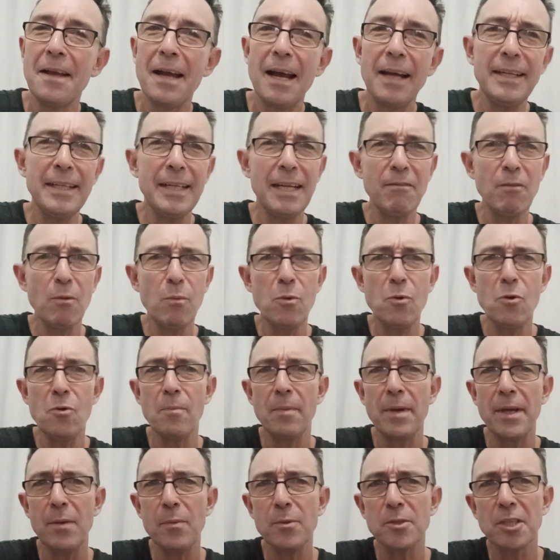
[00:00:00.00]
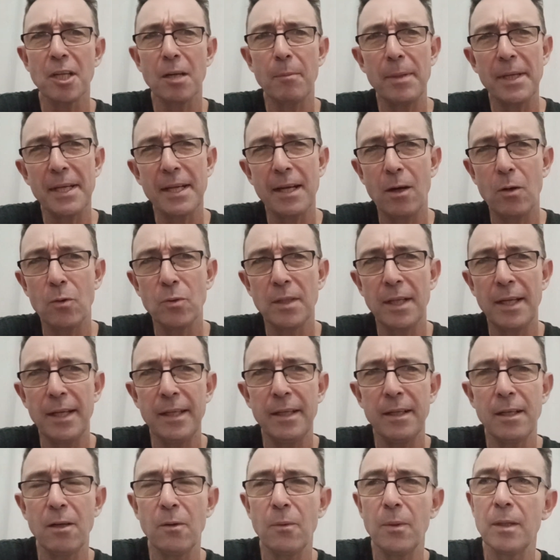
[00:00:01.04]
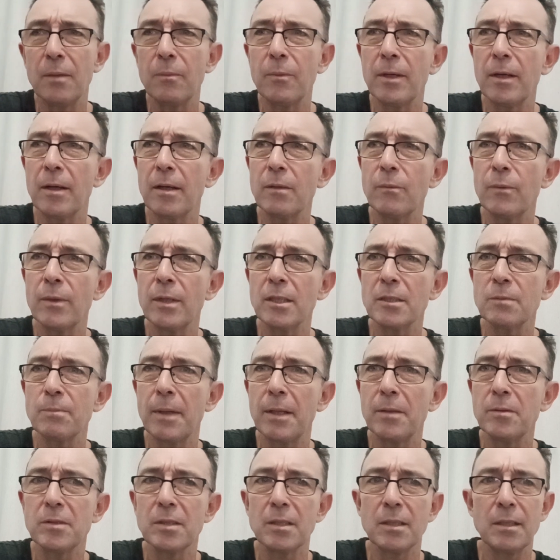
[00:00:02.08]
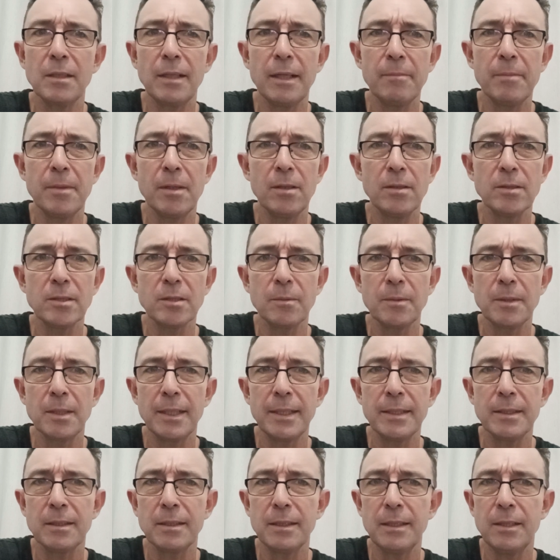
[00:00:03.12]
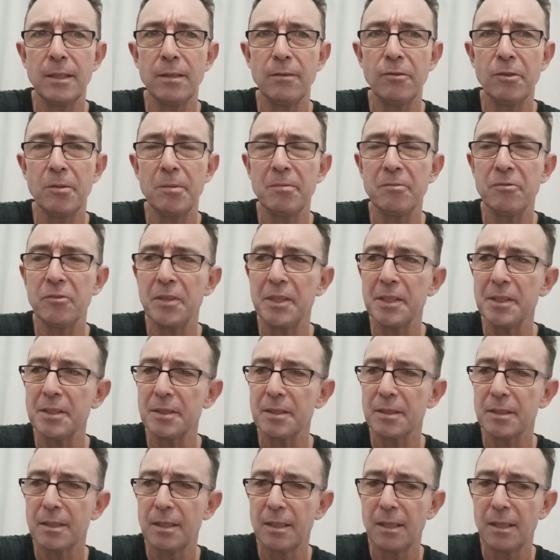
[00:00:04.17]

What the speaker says: And he never warned me it was going to be cold there, when I spoke to the headmaster, when I had the interview and things.